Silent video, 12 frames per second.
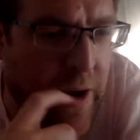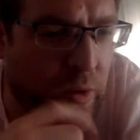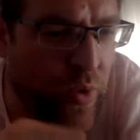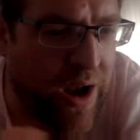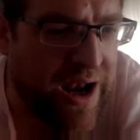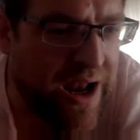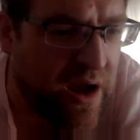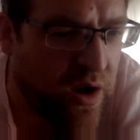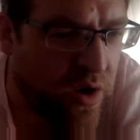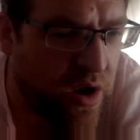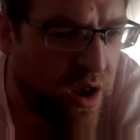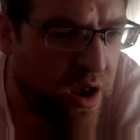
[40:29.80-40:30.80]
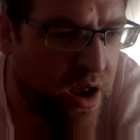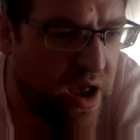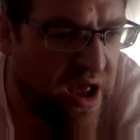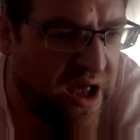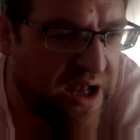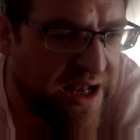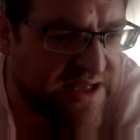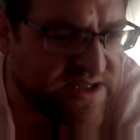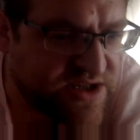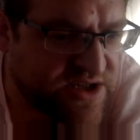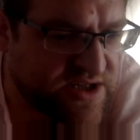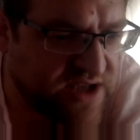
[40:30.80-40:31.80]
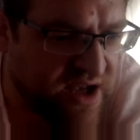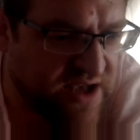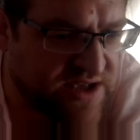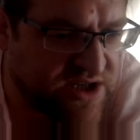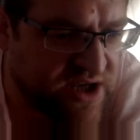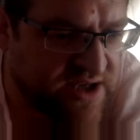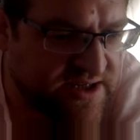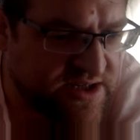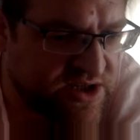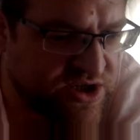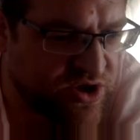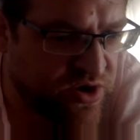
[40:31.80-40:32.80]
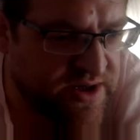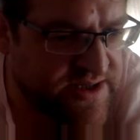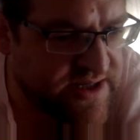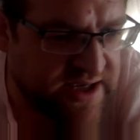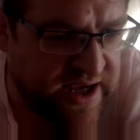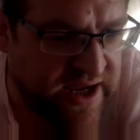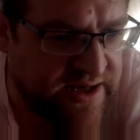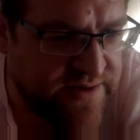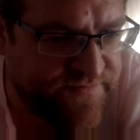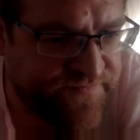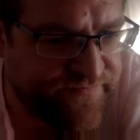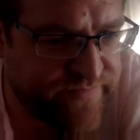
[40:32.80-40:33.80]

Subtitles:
Well, let's just ask Shazia to join us again.